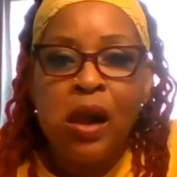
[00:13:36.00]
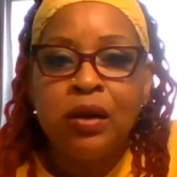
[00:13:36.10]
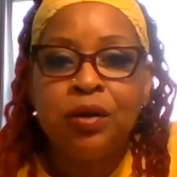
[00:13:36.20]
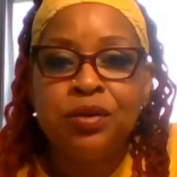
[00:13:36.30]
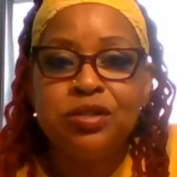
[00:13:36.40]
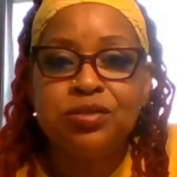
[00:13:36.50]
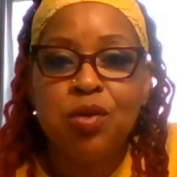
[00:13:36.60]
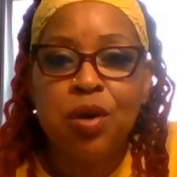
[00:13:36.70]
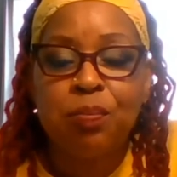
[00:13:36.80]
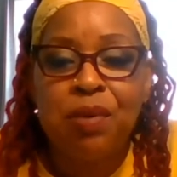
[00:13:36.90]
On this
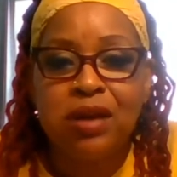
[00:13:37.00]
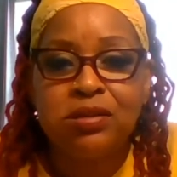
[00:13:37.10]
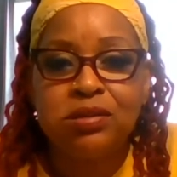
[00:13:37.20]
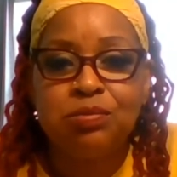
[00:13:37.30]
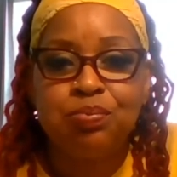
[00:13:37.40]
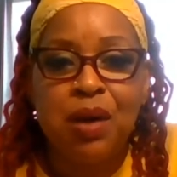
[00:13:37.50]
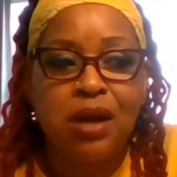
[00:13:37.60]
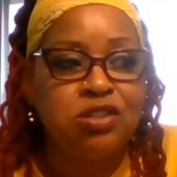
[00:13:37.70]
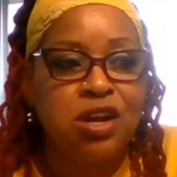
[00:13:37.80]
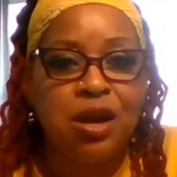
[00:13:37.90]
darn
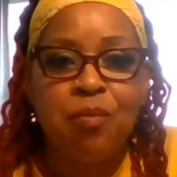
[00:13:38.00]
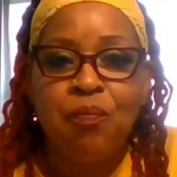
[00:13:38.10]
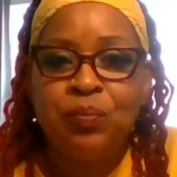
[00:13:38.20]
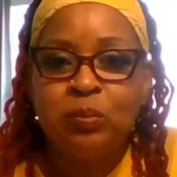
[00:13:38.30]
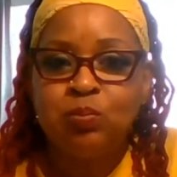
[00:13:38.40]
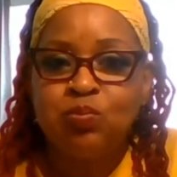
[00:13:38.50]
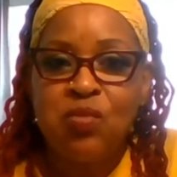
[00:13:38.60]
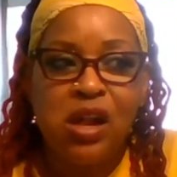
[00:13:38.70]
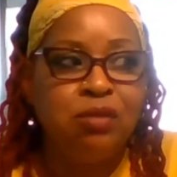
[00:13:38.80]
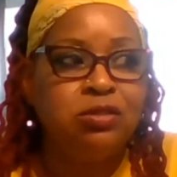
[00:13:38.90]
project,
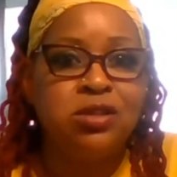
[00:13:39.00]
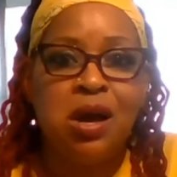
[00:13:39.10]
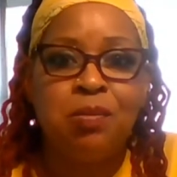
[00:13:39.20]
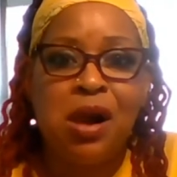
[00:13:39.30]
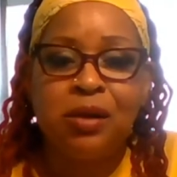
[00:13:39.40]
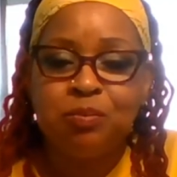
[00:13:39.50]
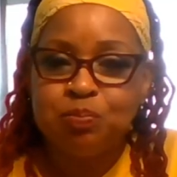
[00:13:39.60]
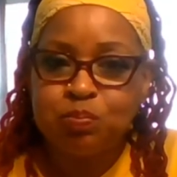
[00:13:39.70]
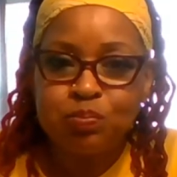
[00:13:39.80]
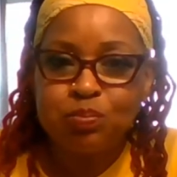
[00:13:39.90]
every time I
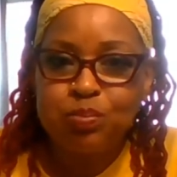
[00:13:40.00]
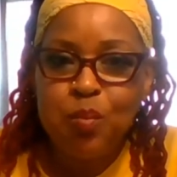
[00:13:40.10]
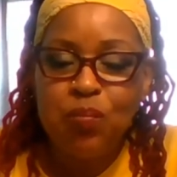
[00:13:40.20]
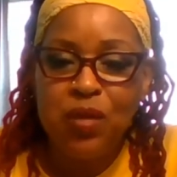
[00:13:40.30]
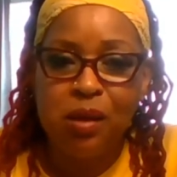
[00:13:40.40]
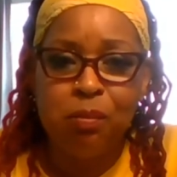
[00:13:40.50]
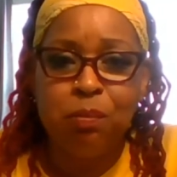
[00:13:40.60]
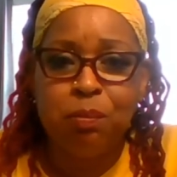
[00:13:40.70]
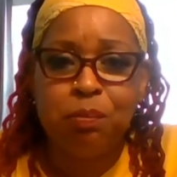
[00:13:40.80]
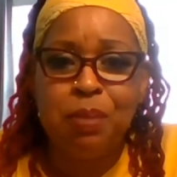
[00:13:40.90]

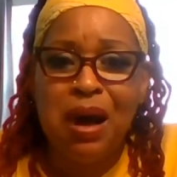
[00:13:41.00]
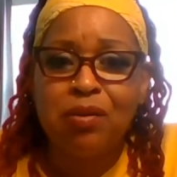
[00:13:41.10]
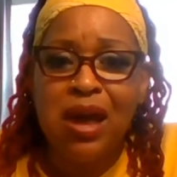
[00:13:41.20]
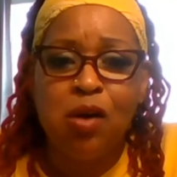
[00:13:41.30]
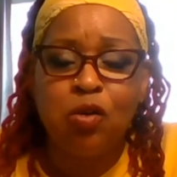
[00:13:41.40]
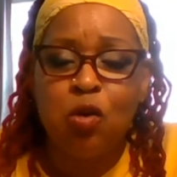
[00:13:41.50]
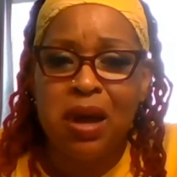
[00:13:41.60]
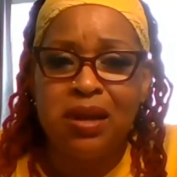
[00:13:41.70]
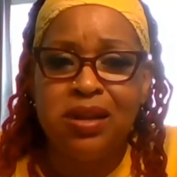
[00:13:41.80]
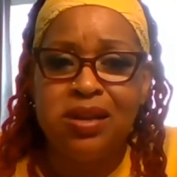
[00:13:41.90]
bow down on my
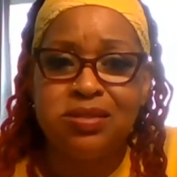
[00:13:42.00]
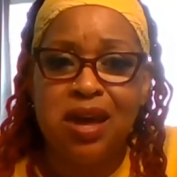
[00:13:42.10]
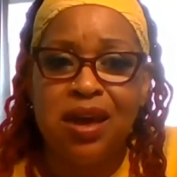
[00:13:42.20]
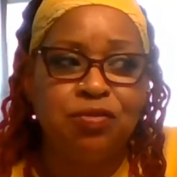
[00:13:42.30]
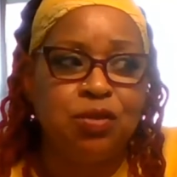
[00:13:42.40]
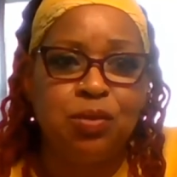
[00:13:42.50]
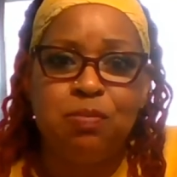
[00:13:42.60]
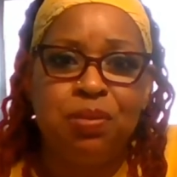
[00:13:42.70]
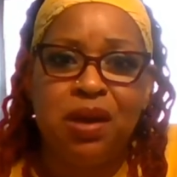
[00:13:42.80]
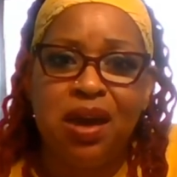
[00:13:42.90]
knees, I have to
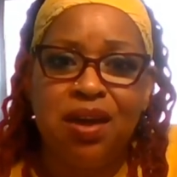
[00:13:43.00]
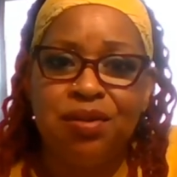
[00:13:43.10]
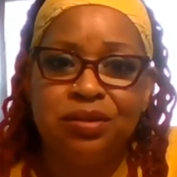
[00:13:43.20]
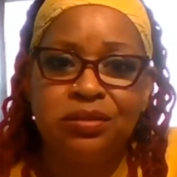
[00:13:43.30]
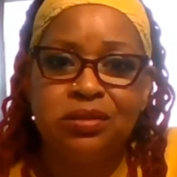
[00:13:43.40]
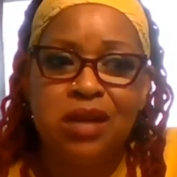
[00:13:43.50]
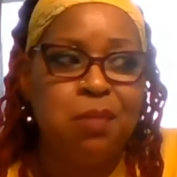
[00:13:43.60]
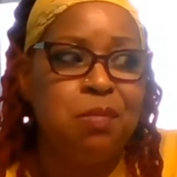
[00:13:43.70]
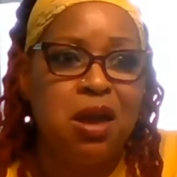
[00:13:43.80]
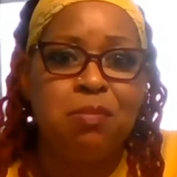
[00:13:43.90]
repent. They
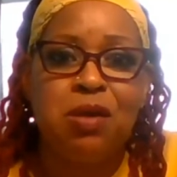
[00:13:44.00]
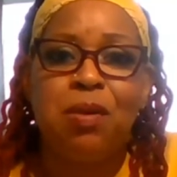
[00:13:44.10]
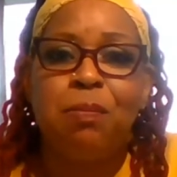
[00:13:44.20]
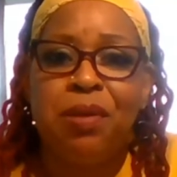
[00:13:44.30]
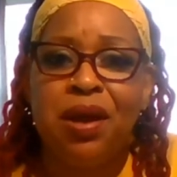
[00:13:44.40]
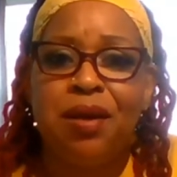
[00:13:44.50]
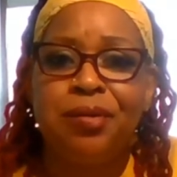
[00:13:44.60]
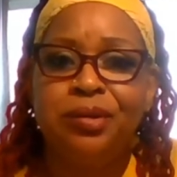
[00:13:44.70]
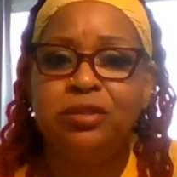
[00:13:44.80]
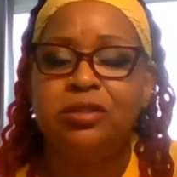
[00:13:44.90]
make me repent,
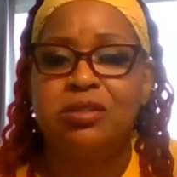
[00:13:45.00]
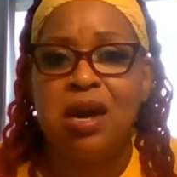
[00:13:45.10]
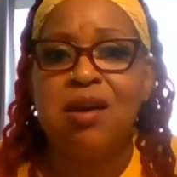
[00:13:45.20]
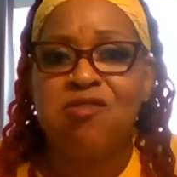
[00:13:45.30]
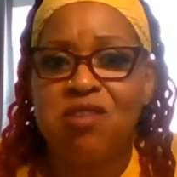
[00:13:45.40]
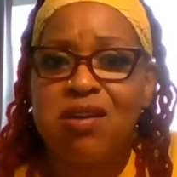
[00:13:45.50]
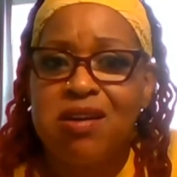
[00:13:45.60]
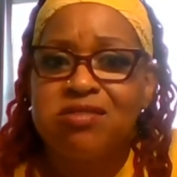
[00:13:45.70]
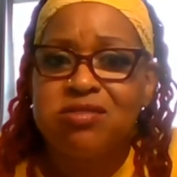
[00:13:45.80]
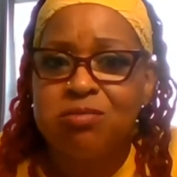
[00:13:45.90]
because I have to
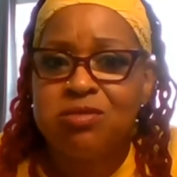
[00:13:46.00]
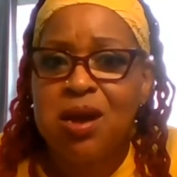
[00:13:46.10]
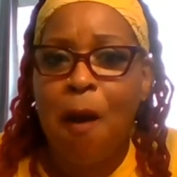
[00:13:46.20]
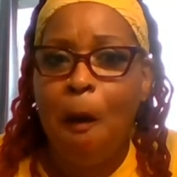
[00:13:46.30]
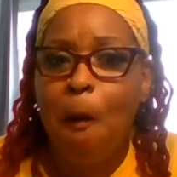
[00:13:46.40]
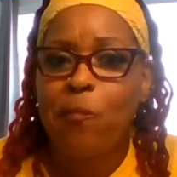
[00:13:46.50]
cuss sometime.